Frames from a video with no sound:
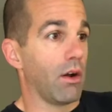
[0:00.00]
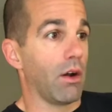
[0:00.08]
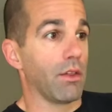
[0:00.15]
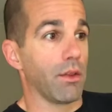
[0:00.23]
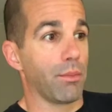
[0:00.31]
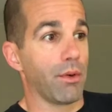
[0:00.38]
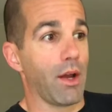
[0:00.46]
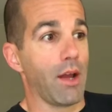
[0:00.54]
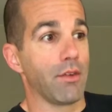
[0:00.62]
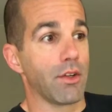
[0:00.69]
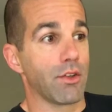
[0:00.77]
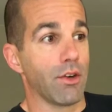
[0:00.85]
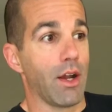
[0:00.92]
on the
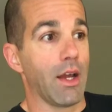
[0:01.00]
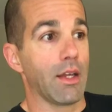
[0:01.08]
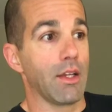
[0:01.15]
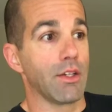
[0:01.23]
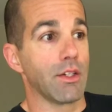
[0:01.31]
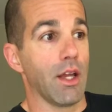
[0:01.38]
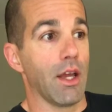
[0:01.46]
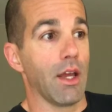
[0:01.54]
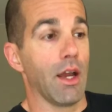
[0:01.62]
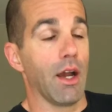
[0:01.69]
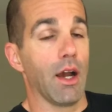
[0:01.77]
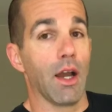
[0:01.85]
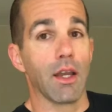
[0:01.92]
private track each day,
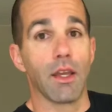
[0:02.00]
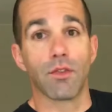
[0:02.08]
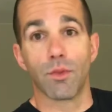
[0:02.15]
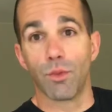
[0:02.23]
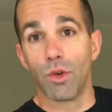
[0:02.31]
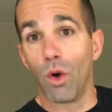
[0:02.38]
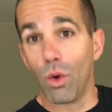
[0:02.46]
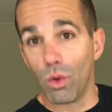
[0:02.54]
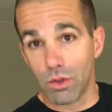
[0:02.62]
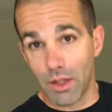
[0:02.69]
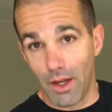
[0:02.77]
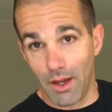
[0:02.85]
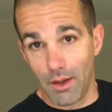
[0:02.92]
I give some goal
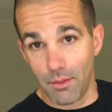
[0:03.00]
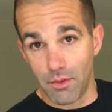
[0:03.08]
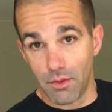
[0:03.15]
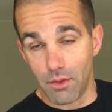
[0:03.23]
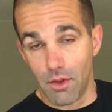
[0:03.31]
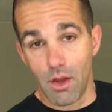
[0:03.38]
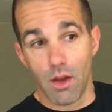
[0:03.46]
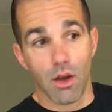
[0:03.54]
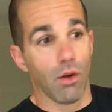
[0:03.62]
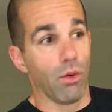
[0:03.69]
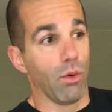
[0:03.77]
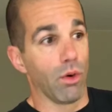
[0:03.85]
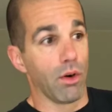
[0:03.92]
times
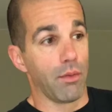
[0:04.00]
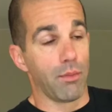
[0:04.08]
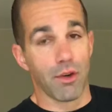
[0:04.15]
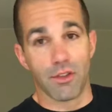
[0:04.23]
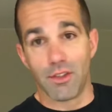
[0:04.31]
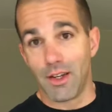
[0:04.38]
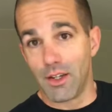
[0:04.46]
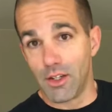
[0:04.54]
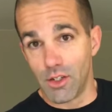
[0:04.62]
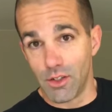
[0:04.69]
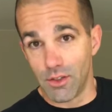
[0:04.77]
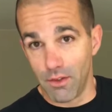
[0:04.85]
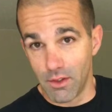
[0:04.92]
or
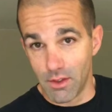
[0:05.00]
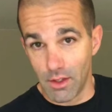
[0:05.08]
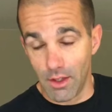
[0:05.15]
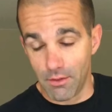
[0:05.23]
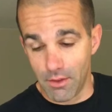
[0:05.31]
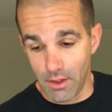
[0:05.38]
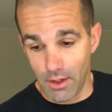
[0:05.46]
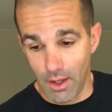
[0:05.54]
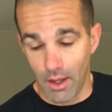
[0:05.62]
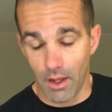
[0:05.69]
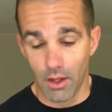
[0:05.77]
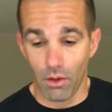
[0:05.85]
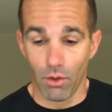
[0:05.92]
percentages if it's a lifting
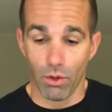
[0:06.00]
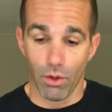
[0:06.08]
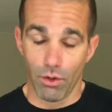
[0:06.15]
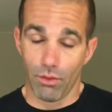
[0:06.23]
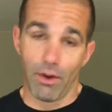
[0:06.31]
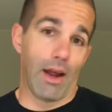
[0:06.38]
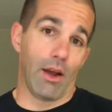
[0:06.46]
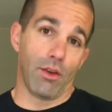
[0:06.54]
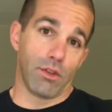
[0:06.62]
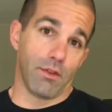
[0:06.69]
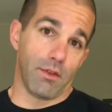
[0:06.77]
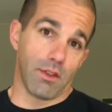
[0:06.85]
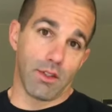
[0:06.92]
day, or rounds
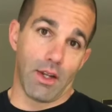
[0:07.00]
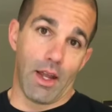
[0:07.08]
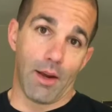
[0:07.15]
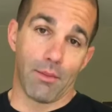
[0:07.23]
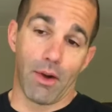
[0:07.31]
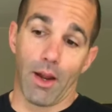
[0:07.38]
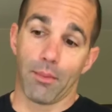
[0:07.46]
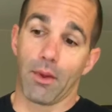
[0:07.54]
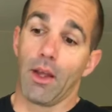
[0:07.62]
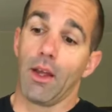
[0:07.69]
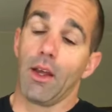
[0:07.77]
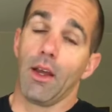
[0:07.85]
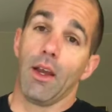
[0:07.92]
if it's an AMRAP,
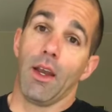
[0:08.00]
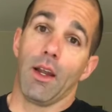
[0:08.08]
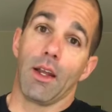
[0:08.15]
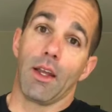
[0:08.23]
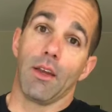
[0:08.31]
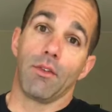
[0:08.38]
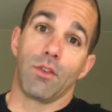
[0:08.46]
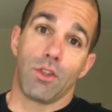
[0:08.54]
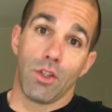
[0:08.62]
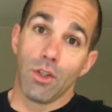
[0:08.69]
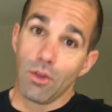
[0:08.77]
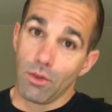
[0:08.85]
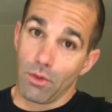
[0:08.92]
and I give
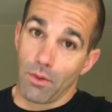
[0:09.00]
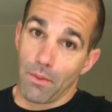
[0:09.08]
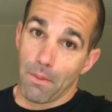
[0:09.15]
two.